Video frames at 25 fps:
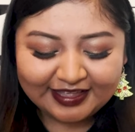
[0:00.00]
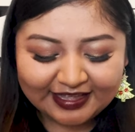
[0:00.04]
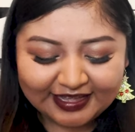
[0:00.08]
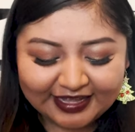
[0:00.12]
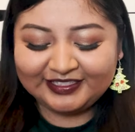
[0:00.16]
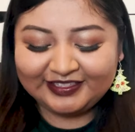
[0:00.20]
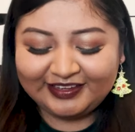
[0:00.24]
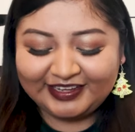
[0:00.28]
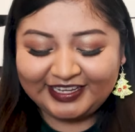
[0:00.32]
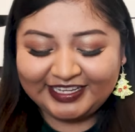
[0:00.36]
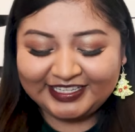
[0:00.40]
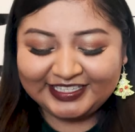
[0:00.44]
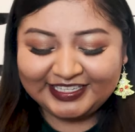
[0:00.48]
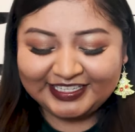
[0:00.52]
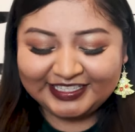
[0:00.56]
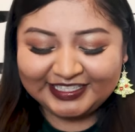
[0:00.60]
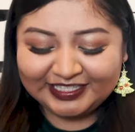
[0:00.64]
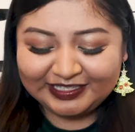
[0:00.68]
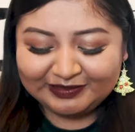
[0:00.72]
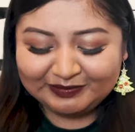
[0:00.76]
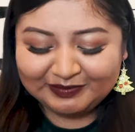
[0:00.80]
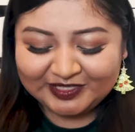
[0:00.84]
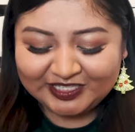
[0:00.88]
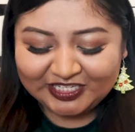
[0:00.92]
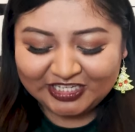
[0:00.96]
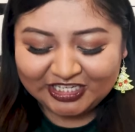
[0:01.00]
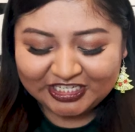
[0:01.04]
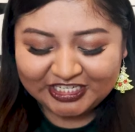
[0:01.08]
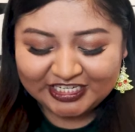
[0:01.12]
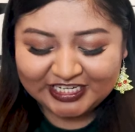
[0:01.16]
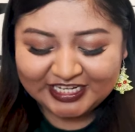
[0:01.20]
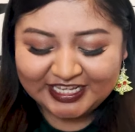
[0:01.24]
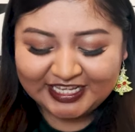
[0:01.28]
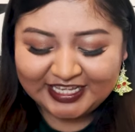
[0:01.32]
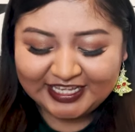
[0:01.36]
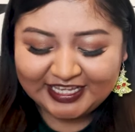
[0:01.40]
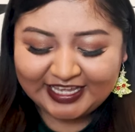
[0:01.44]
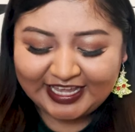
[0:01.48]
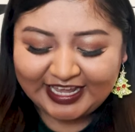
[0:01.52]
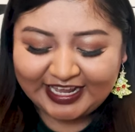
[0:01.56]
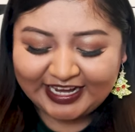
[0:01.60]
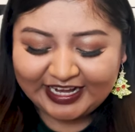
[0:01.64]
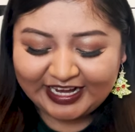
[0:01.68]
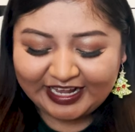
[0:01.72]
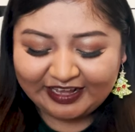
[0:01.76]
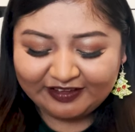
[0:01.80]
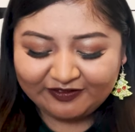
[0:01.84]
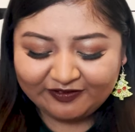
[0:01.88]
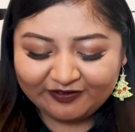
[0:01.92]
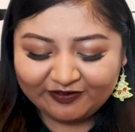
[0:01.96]
So I did some searching and
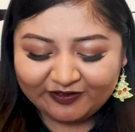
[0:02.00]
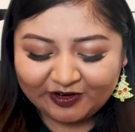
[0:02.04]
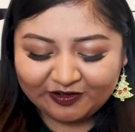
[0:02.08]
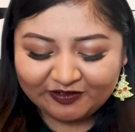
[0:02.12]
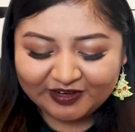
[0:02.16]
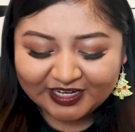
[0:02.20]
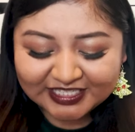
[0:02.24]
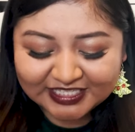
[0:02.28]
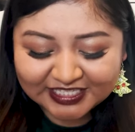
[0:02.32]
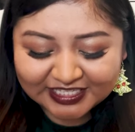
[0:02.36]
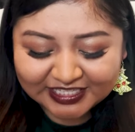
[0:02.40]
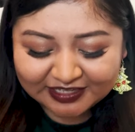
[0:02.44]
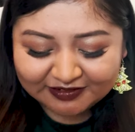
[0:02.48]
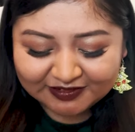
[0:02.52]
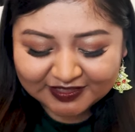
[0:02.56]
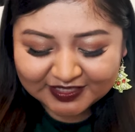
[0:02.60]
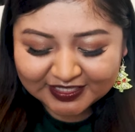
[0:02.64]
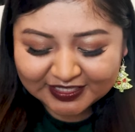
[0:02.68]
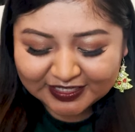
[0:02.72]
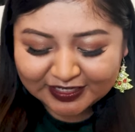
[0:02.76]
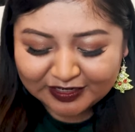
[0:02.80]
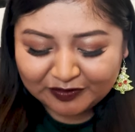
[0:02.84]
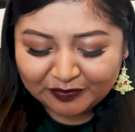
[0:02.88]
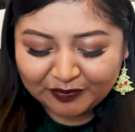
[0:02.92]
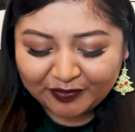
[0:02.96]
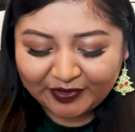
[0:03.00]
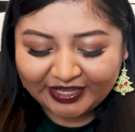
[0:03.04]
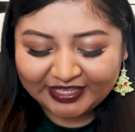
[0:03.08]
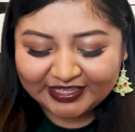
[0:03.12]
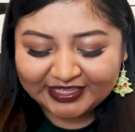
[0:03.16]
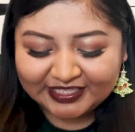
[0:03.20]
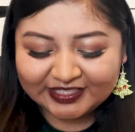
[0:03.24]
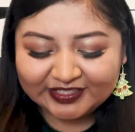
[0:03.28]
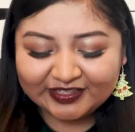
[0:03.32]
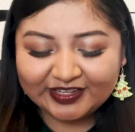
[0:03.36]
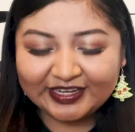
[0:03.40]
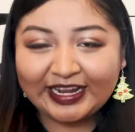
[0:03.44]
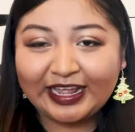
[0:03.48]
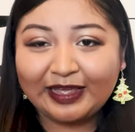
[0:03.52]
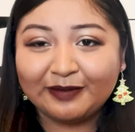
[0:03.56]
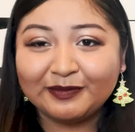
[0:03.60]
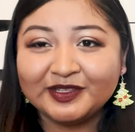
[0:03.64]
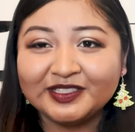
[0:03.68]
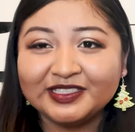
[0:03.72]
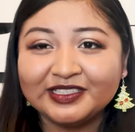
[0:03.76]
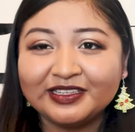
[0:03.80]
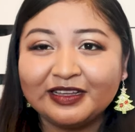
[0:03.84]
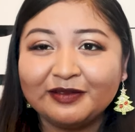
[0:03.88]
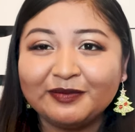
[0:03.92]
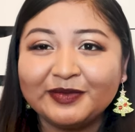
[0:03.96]
I originally was gonna buy this on
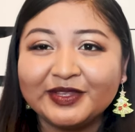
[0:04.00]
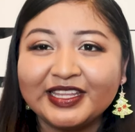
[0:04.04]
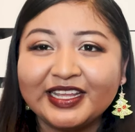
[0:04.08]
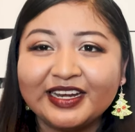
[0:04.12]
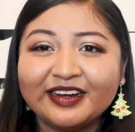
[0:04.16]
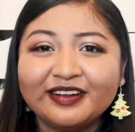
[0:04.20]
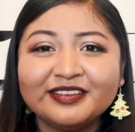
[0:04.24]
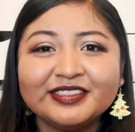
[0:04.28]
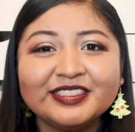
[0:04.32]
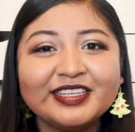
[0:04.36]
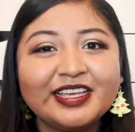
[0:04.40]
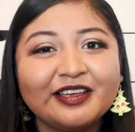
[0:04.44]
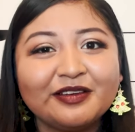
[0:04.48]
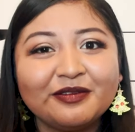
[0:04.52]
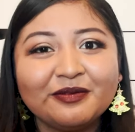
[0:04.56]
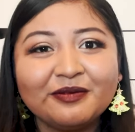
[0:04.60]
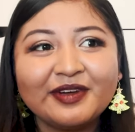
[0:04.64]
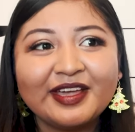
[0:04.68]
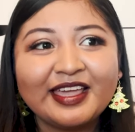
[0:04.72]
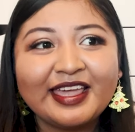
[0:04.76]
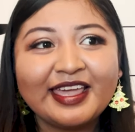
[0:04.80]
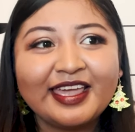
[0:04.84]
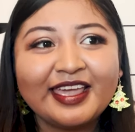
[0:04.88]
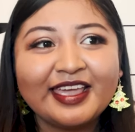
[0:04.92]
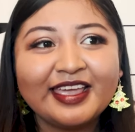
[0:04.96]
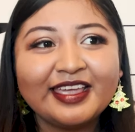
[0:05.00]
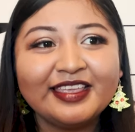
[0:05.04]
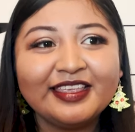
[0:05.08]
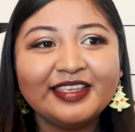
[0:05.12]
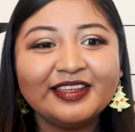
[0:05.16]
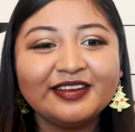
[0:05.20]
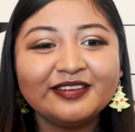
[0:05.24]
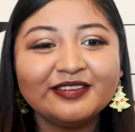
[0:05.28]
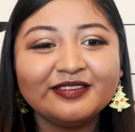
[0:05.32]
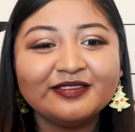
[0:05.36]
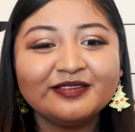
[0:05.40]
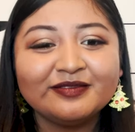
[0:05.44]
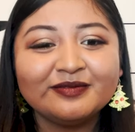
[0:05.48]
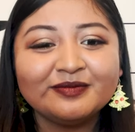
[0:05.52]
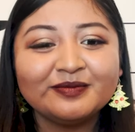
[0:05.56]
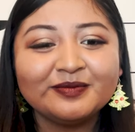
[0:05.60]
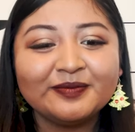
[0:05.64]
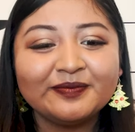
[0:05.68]
Amazon, but then I was like, wait, you know,